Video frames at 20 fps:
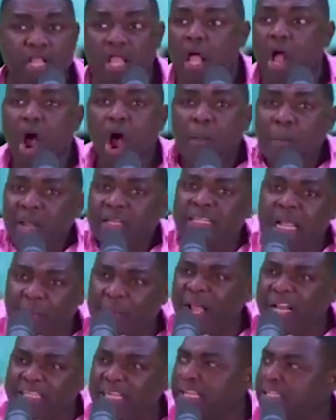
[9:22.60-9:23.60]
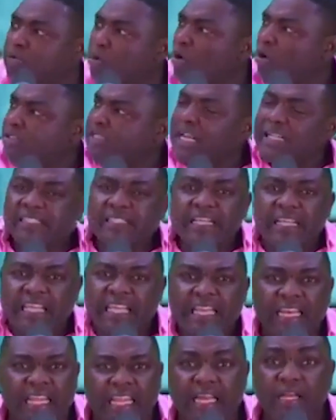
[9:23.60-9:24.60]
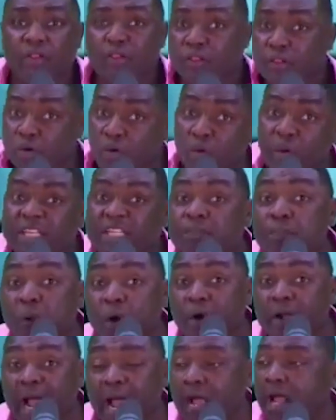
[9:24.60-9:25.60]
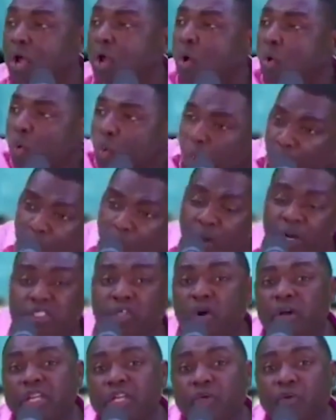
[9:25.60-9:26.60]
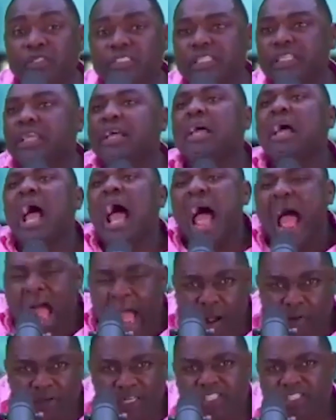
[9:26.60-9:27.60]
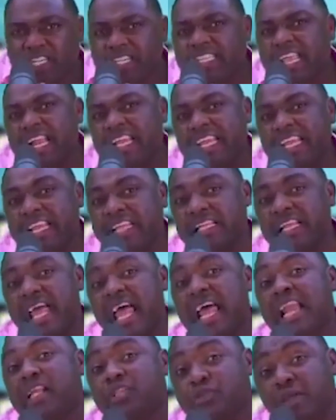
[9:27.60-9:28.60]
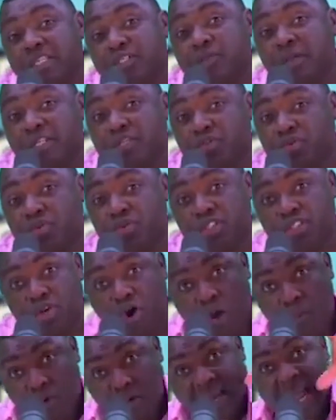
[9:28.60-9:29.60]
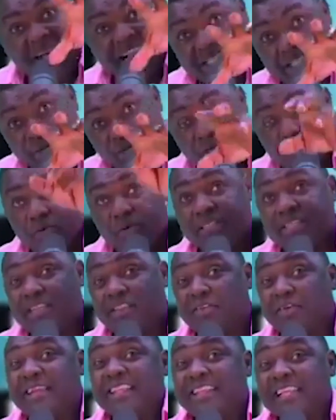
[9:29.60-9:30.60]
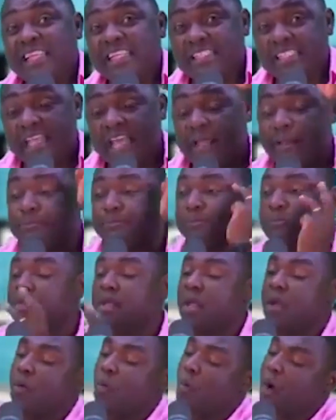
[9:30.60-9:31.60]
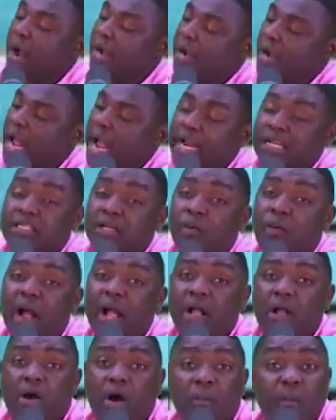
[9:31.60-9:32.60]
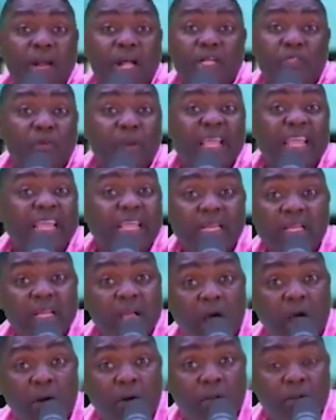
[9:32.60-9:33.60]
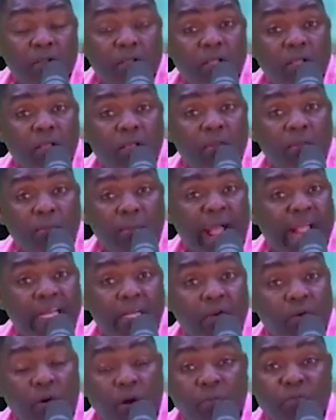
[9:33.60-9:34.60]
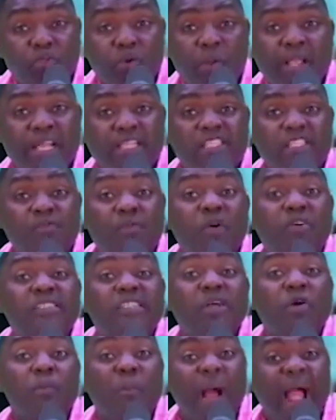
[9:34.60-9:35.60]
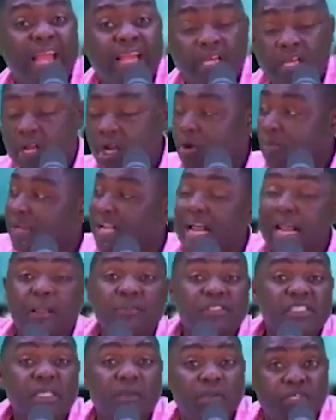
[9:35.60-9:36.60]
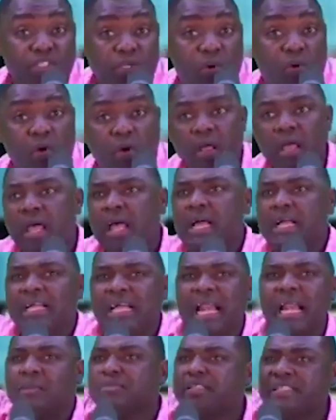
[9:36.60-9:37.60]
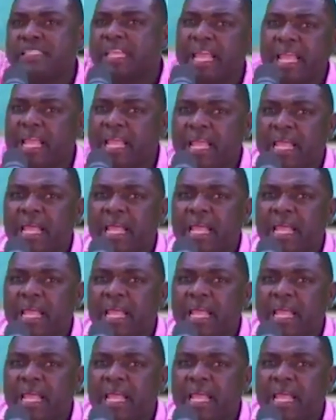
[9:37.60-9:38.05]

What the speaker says: Almost time I tell you, or she sneaking in through which border? Who was on duty? How did she get in? Early 2022. The Omo catch 93 things here. One, Aisha Huang, Oman illegal mining or almost small scale mining. And I'm like Galamsey, sure. Galamsey